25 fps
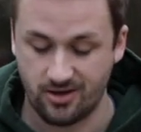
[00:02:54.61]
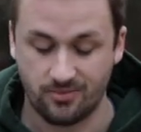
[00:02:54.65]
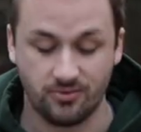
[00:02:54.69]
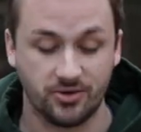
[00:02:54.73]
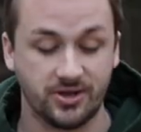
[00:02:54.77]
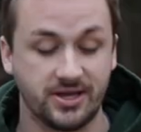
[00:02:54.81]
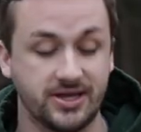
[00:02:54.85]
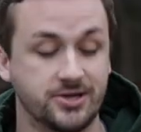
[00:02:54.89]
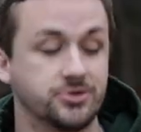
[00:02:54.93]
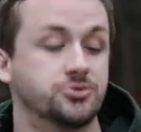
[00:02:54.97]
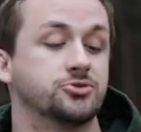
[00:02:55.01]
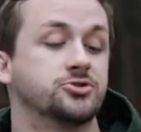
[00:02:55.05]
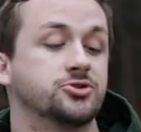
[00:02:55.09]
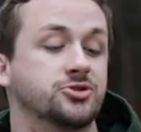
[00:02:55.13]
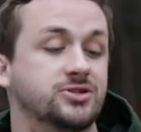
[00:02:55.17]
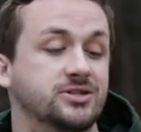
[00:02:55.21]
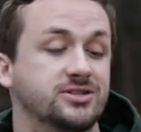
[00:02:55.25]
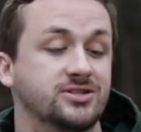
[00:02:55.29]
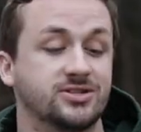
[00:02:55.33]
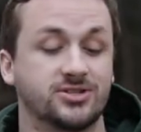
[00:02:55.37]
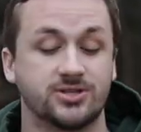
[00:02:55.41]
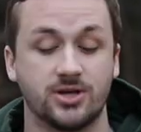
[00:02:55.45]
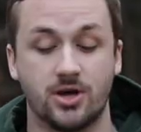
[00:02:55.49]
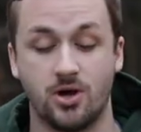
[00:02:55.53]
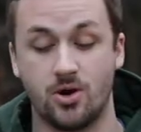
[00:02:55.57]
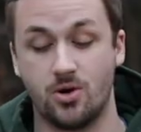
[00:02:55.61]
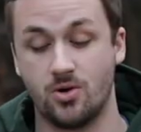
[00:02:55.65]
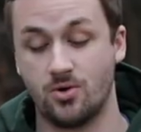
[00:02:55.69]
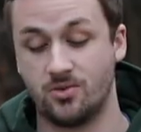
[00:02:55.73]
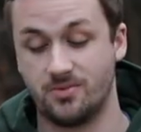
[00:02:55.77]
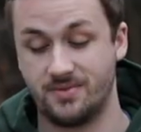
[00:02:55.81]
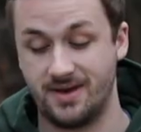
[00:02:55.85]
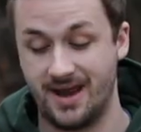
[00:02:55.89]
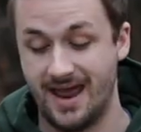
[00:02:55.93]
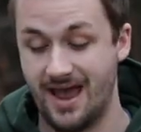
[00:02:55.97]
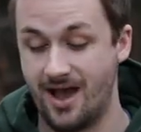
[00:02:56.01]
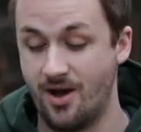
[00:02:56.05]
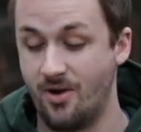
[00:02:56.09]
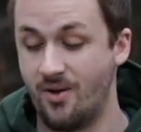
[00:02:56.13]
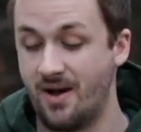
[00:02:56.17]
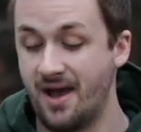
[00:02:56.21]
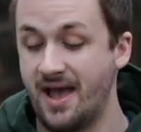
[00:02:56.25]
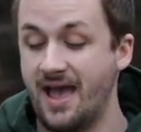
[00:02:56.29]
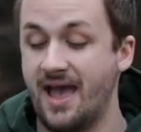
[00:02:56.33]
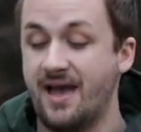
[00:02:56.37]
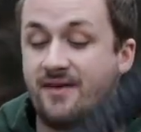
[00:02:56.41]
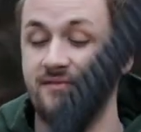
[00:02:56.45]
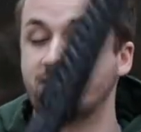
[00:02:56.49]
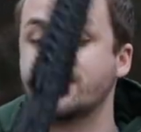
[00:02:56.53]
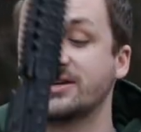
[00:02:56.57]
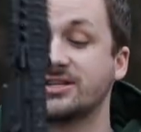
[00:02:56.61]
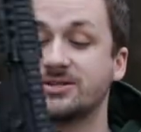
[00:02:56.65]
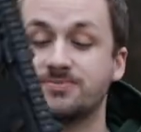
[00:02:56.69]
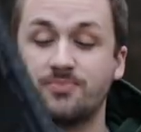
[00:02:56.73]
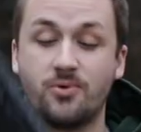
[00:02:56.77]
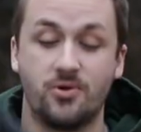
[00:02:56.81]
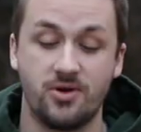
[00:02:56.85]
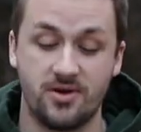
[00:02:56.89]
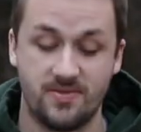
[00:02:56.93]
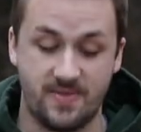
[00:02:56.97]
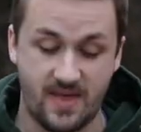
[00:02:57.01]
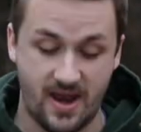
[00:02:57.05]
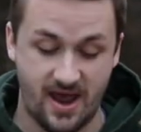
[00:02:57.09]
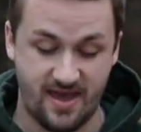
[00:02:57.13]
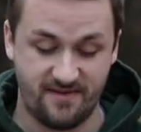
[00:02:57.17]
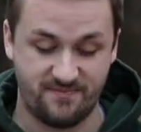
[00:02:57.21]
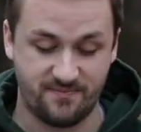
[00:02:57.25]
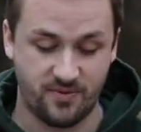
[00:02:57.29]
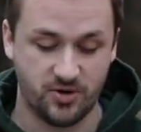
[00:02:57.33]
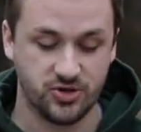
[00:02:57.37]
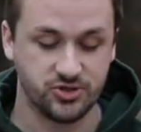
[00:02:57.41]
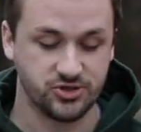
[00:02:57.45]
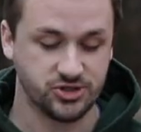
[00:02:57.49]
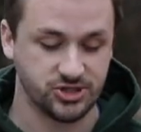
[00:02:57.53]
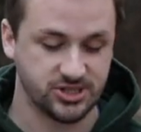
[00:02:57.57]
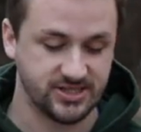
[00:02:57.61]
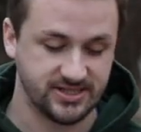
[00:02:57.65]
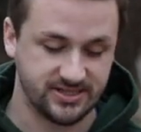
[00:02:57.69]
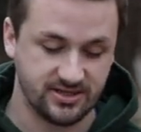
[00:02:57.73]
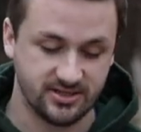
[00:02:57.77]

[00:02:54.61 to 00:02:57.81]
I'm really interested. So now I have this boy that I've purchased.